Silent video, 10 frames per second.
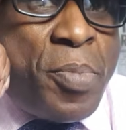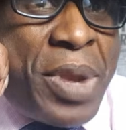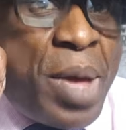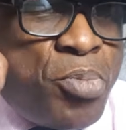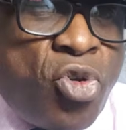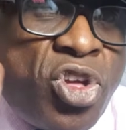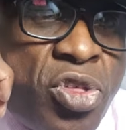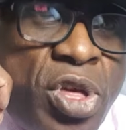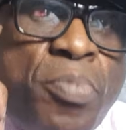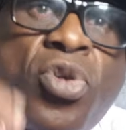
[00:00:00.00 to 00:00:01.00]
the black boys,
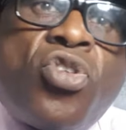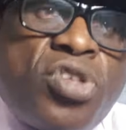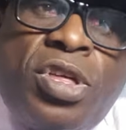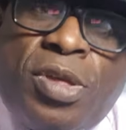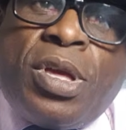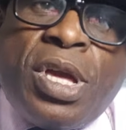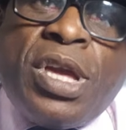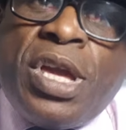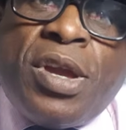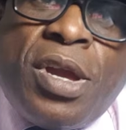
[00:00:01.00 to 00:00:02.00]
yeah, because
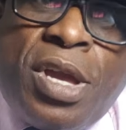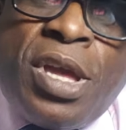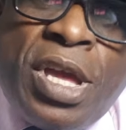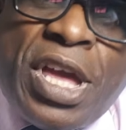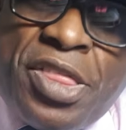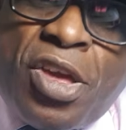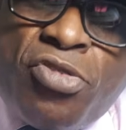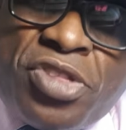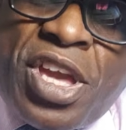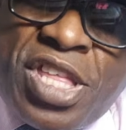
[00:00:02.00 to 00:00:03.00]
at those
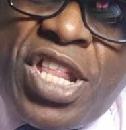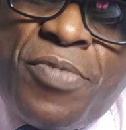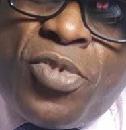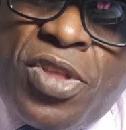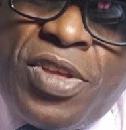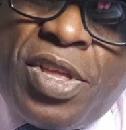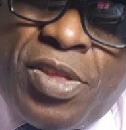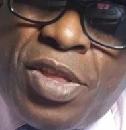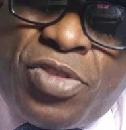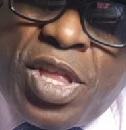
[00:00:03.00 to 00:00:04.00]
days anybody
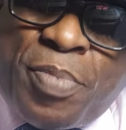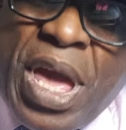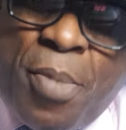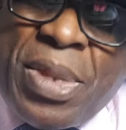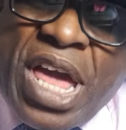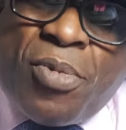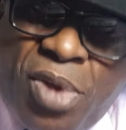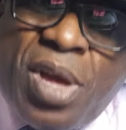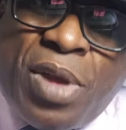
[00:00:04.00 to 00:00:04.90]
that said about a black one